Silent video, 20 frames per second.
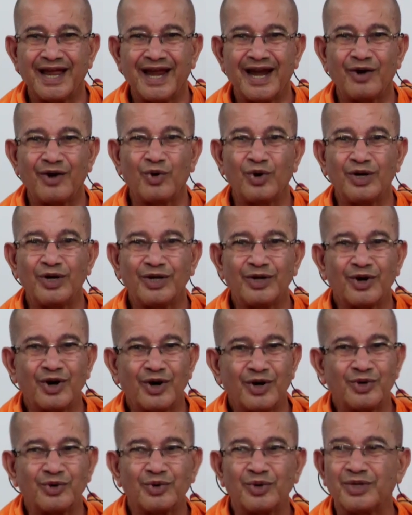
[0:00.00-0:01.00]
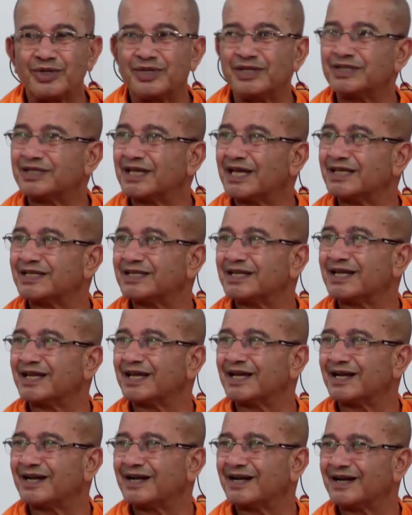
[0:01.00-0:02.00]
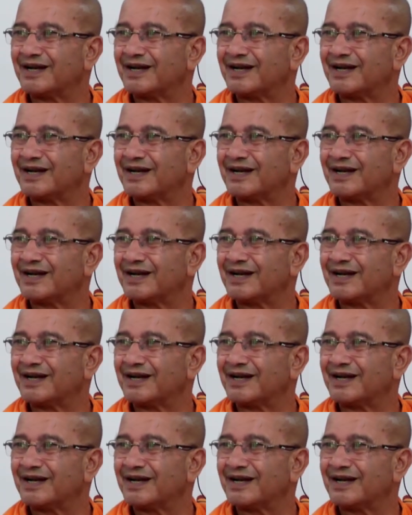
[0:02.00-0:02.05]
holding on to this as real.